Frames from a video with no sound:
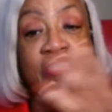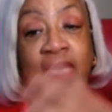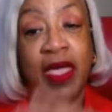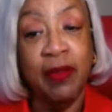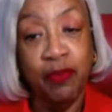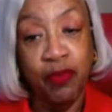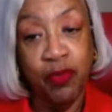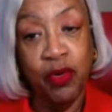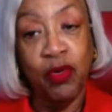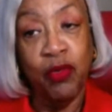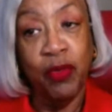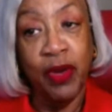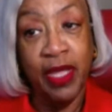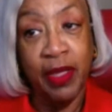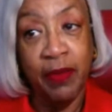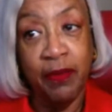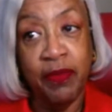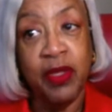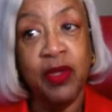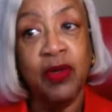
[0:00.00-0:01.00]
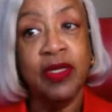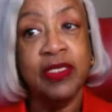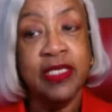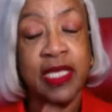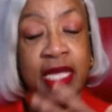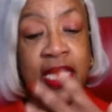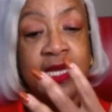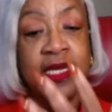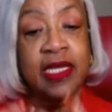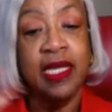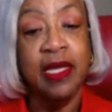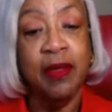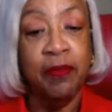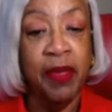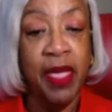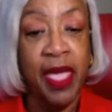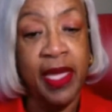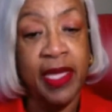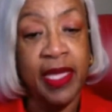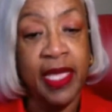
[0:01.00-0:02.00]
that program because I had to come
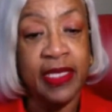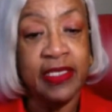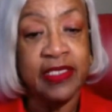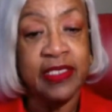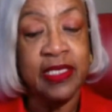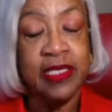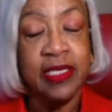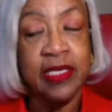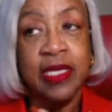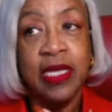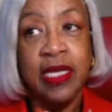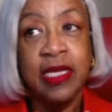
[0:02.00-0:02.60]
back as the